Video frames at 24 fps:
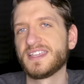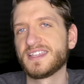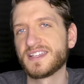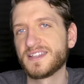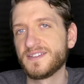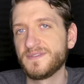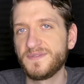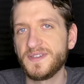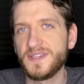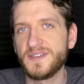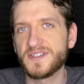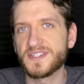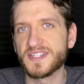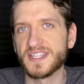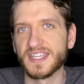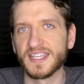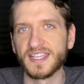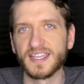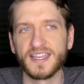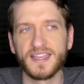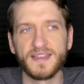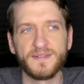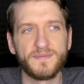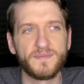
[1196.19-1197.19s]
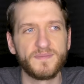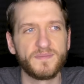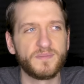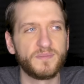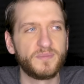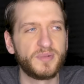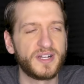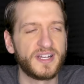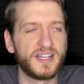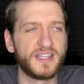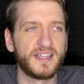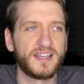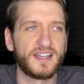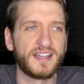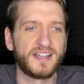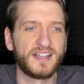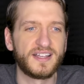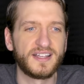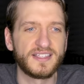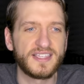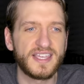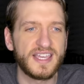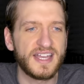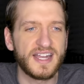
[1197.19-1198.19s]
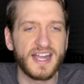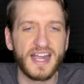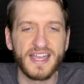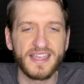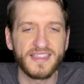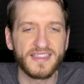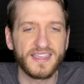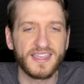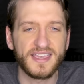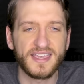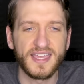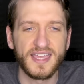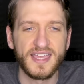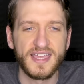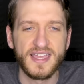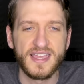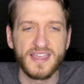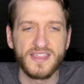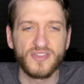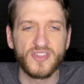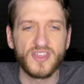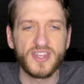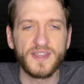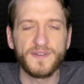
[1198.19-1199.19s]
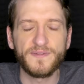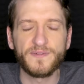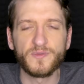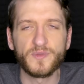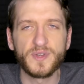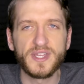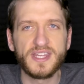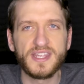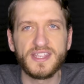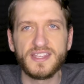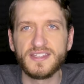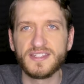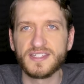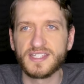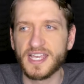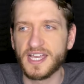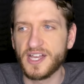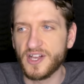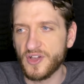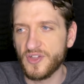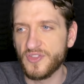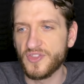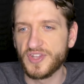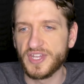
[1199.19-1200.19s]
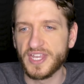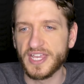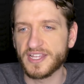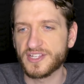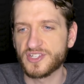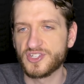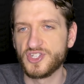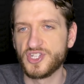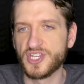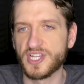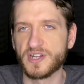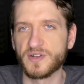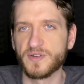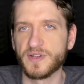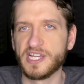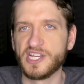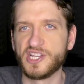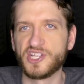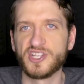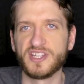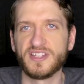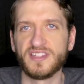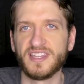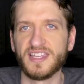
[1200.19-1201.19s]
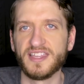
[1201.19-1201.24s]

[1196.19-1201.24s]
Confusing. But uh, yeah, I think that if we didn't tell the next generation